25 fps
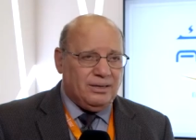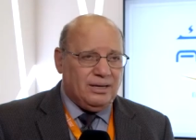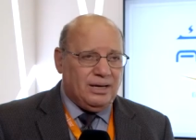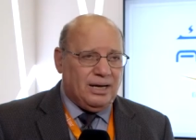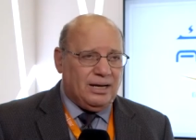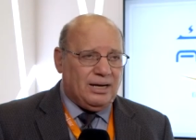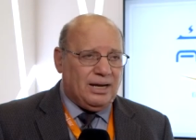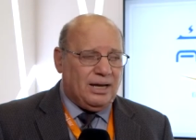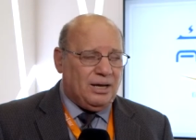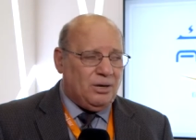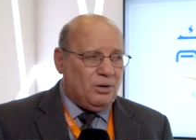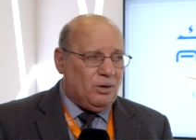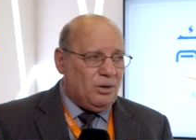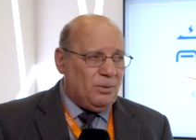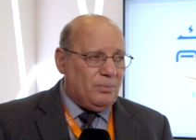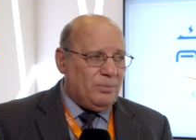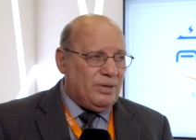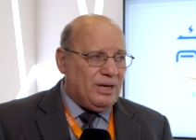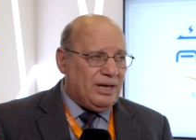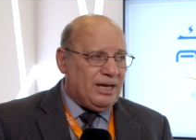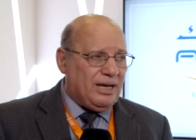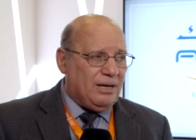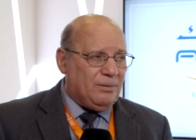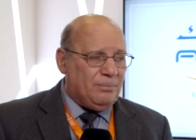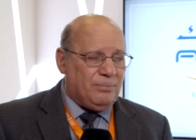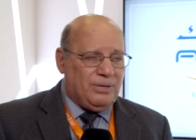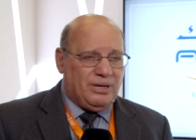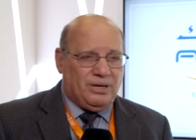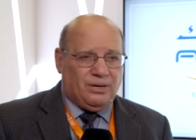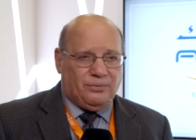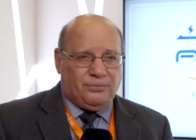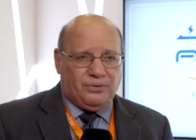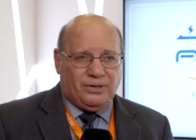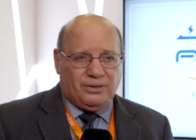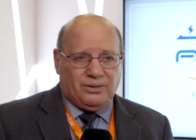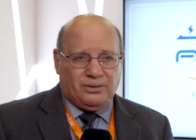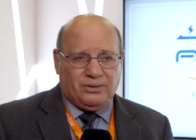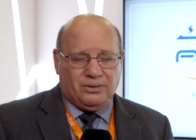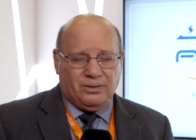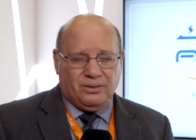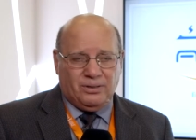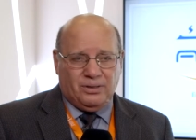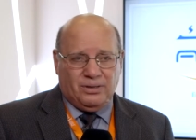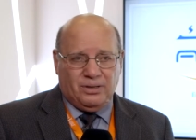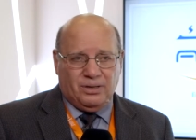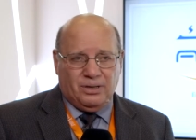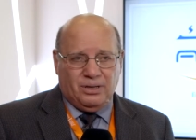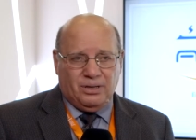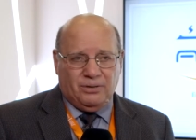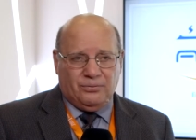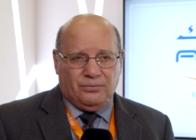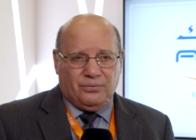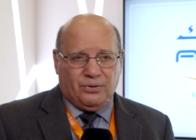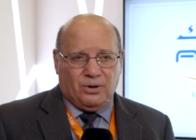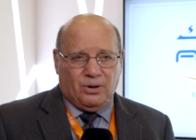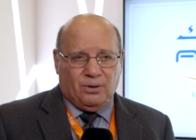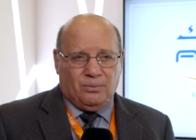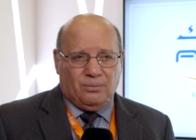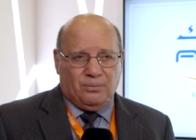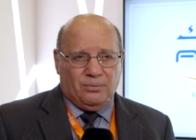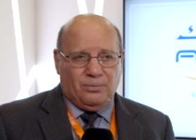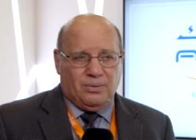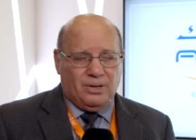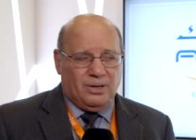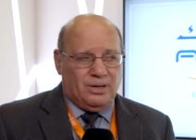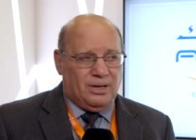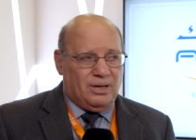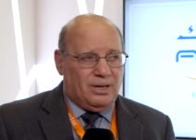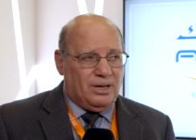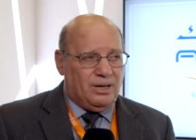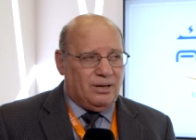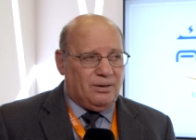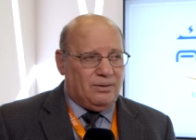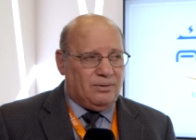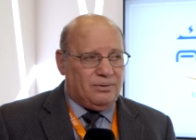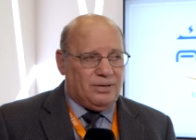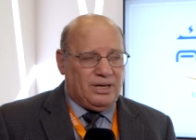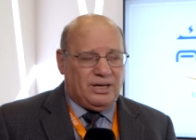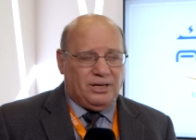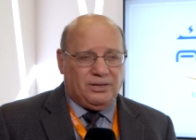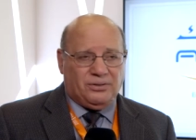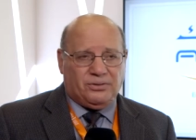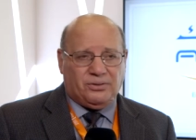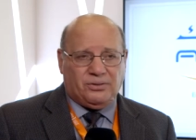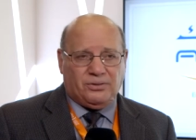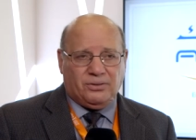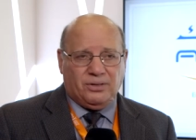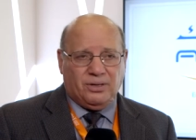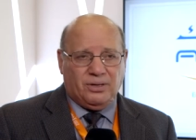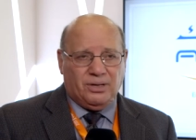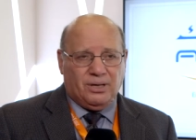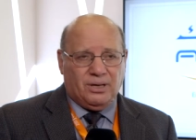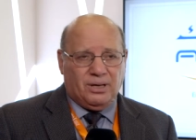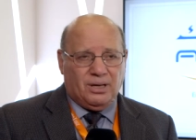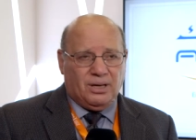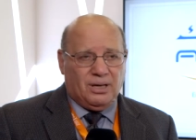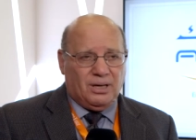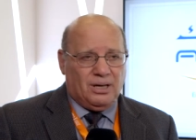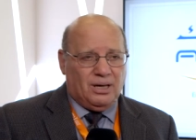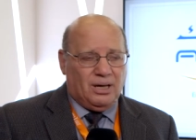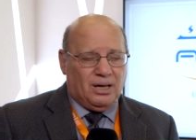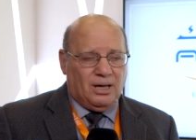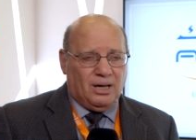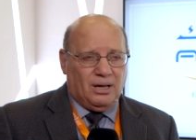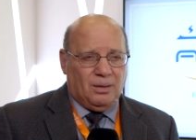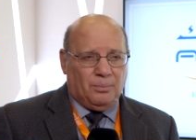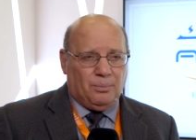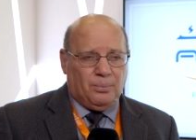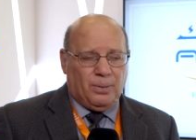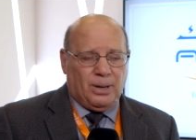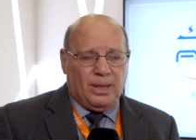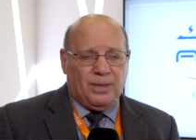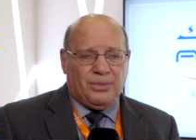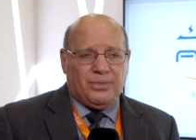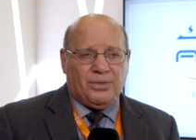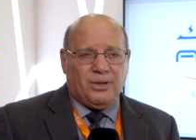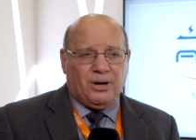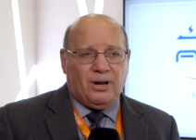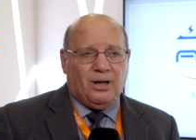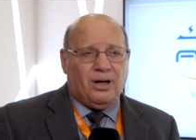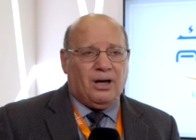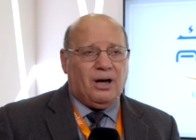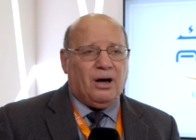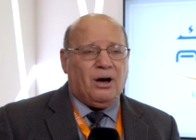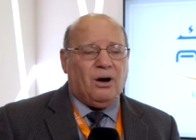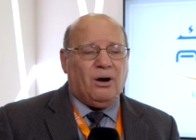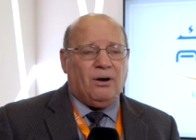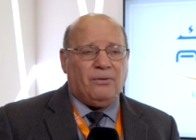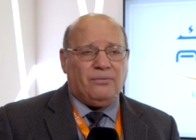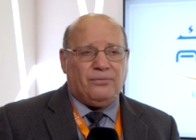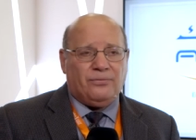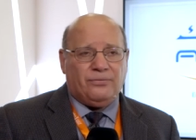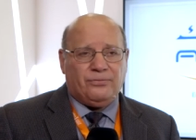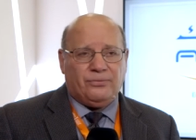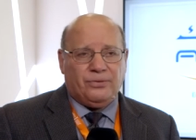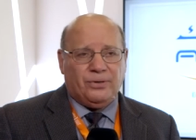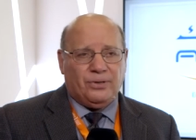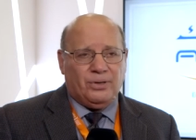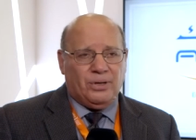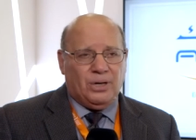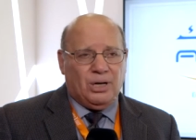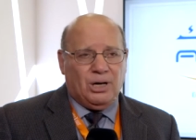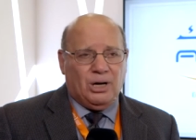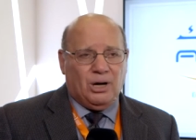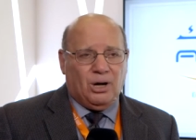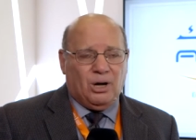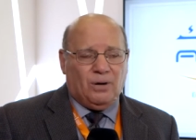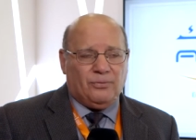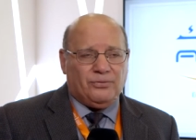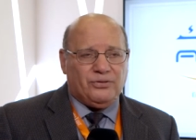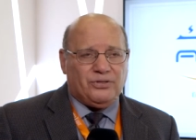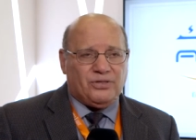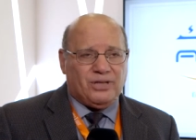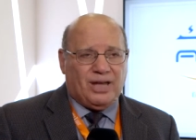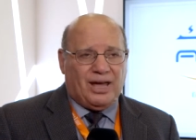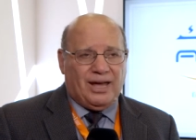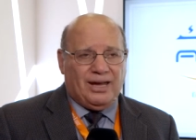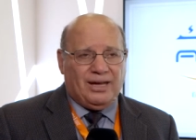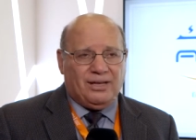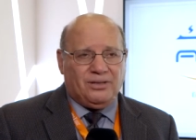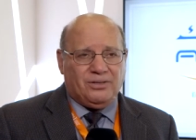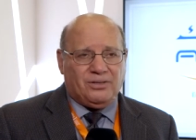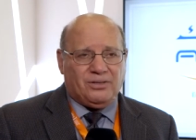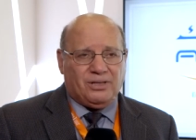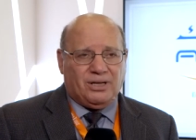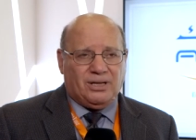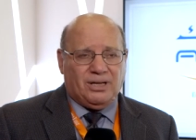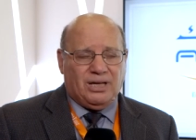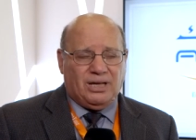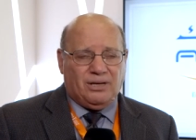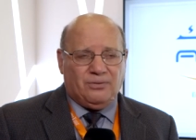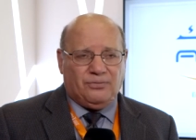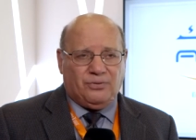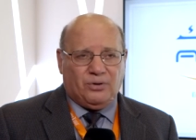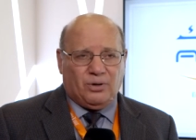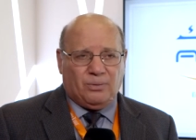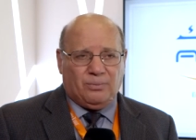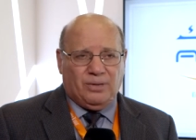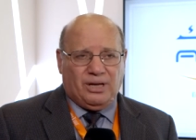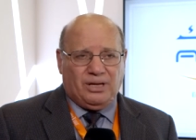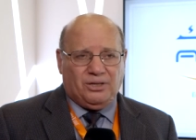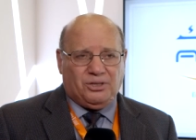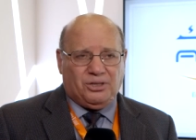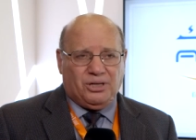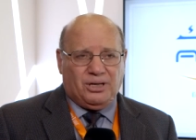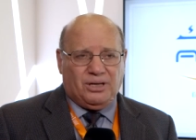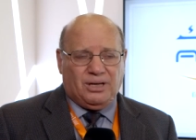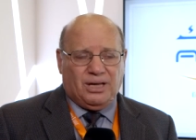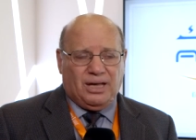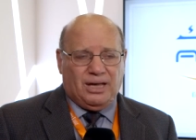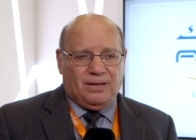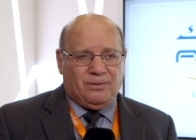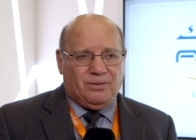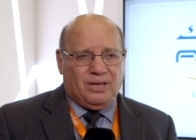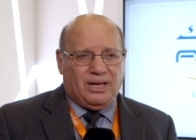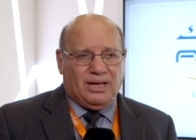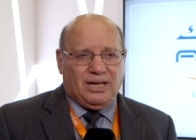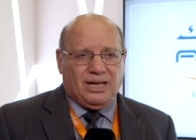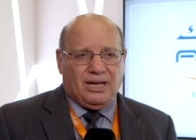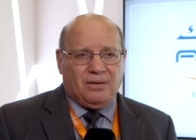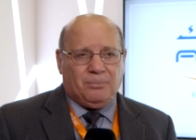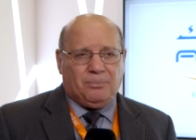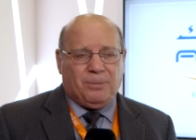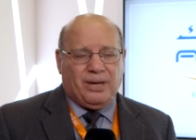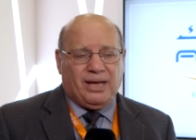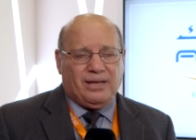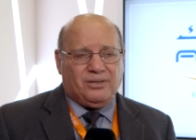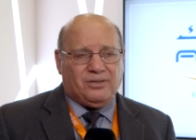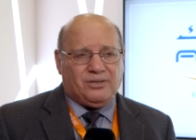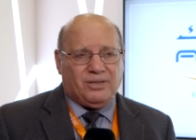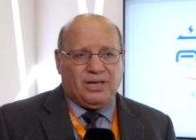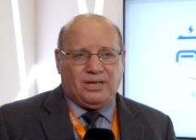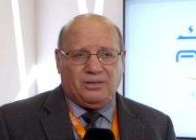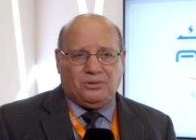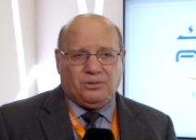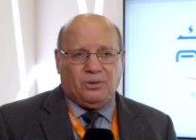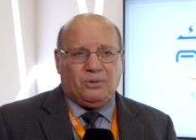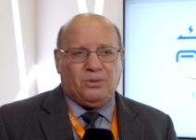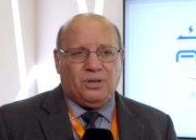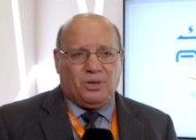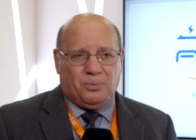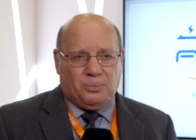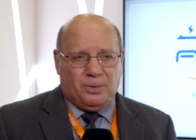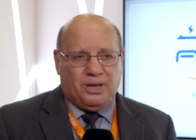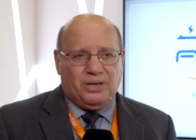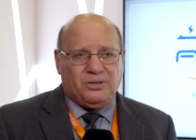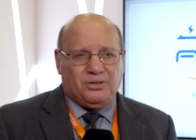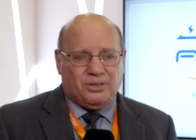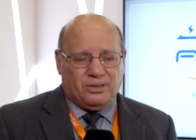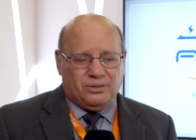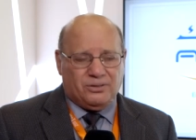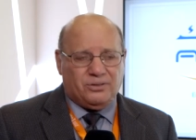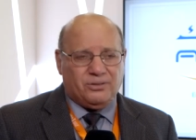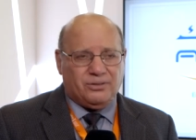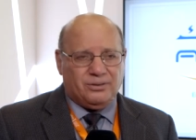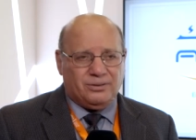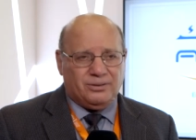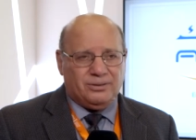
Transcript: And I hope they can benefit from uh, these uh, plethora of, of science and information and they can pass that to their patients.